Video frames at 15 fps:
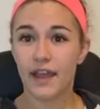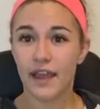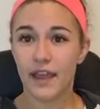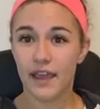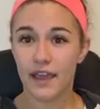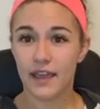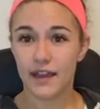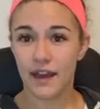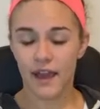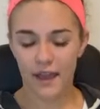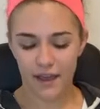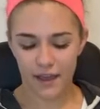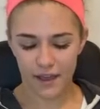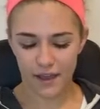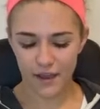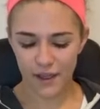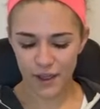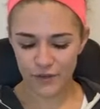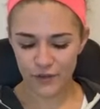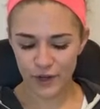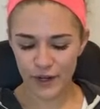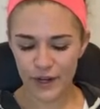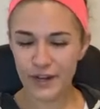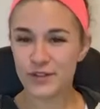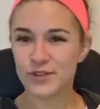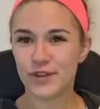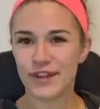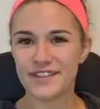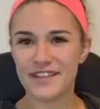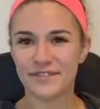in uh, a very
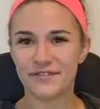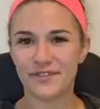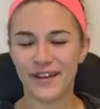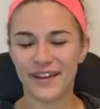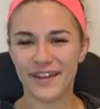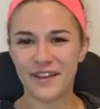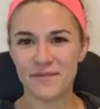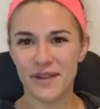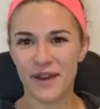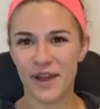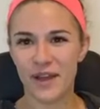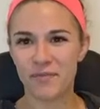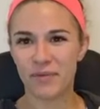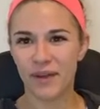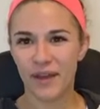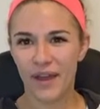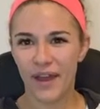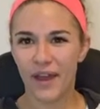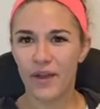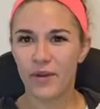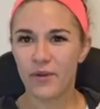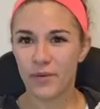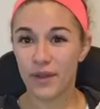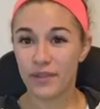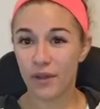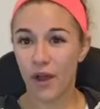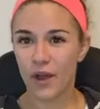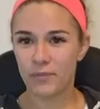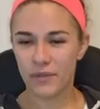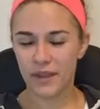interesting fight coming up with
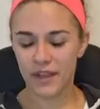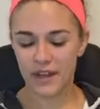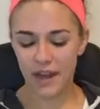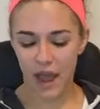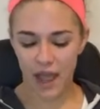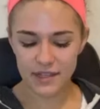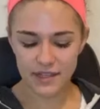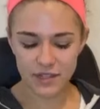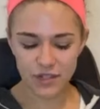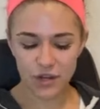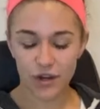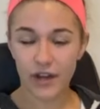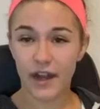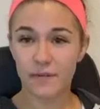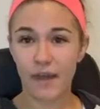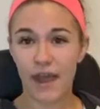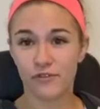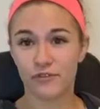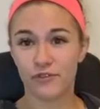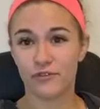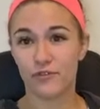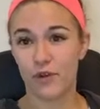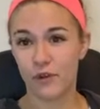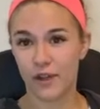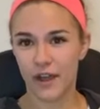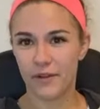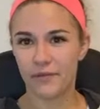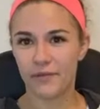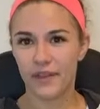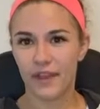Ottman, Azaitar, and Matt
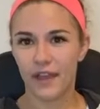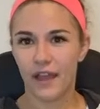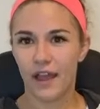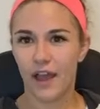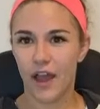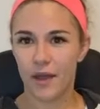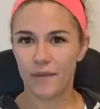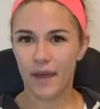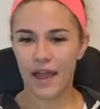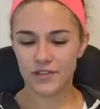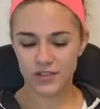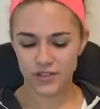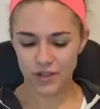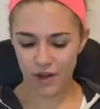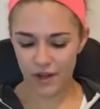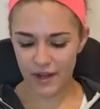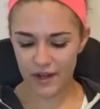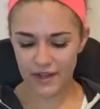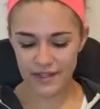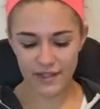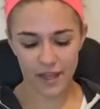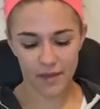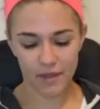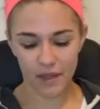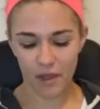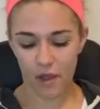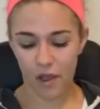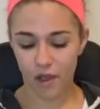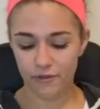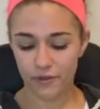Frevola. Um, Azaitar is coming
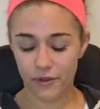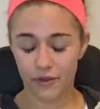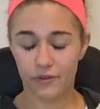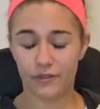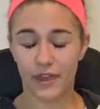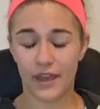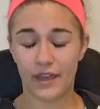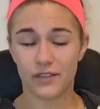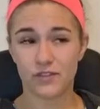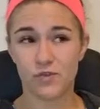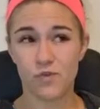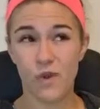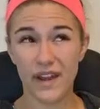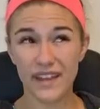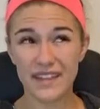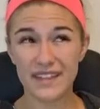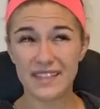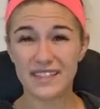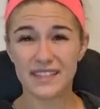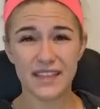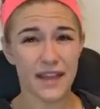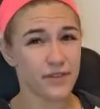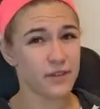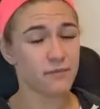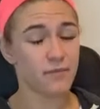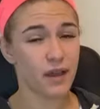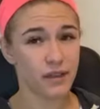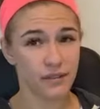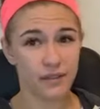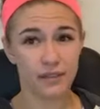off of a 27
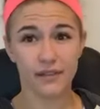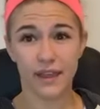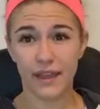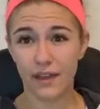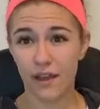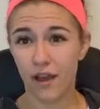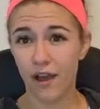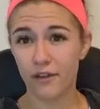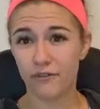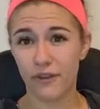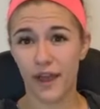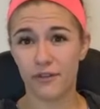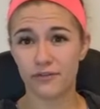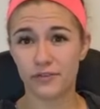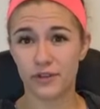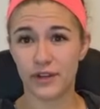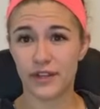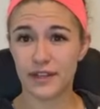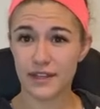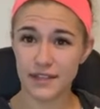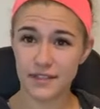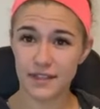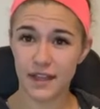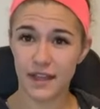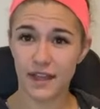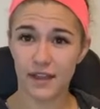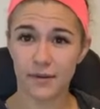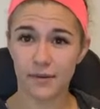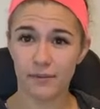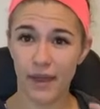month layoff after his
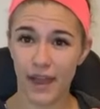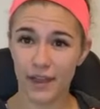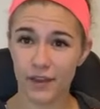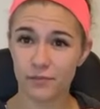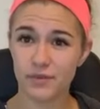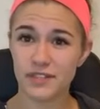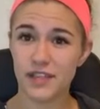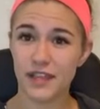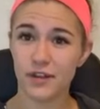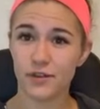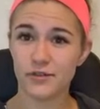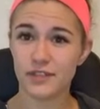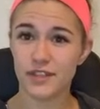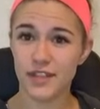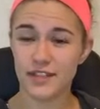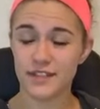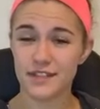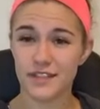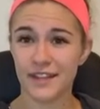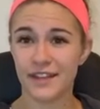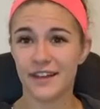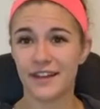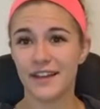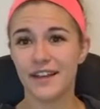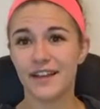uh, bag of potatoes incident